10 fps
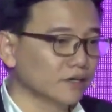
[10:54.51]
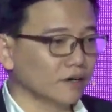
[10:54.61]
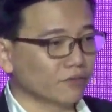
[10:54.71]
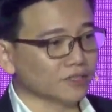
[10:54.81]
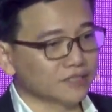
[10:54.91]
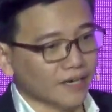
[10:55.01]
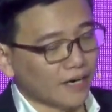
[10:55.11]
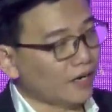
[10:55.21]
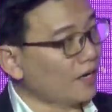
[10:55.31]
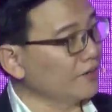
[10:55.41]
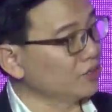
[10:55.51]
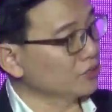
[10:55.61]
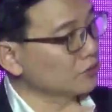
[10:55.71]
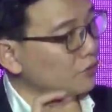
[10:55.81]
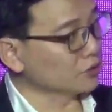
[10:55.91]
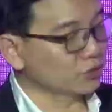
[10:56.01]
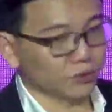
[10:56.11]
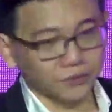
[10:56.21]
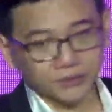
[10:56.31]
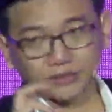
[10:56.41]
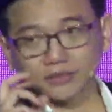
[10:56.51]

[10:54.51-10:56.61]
Of course, there are additional controls